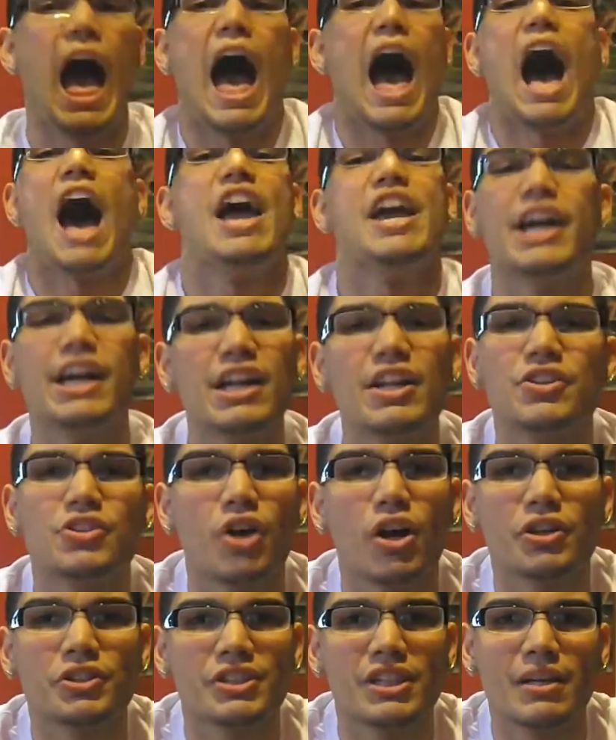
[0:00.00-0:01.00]
How are you gonna
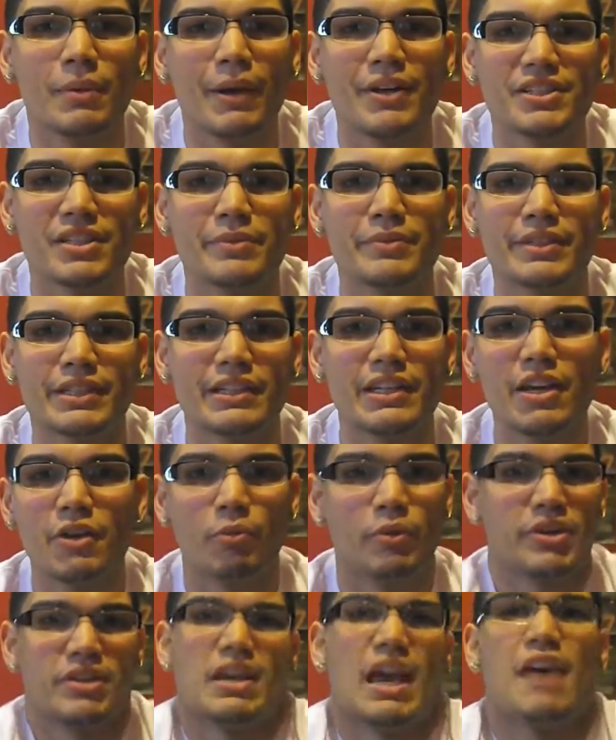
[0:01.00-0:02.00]
talk shit about something
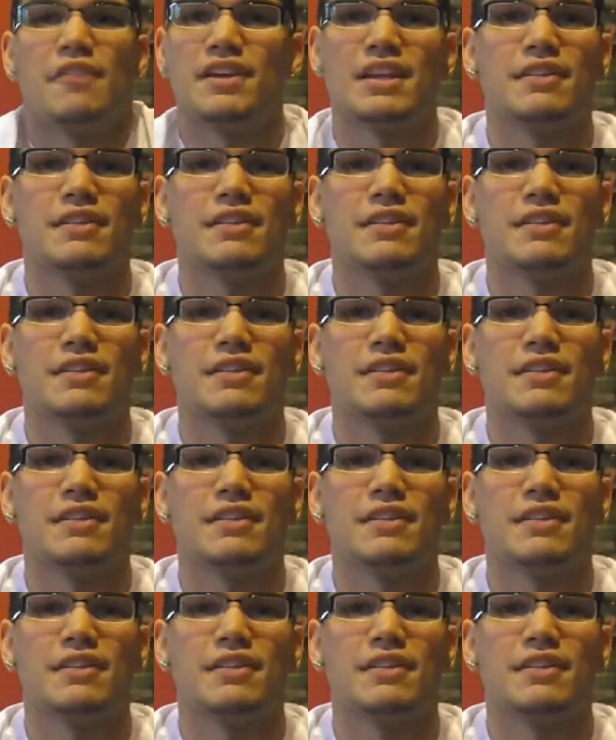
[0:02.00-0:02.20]
when you haven't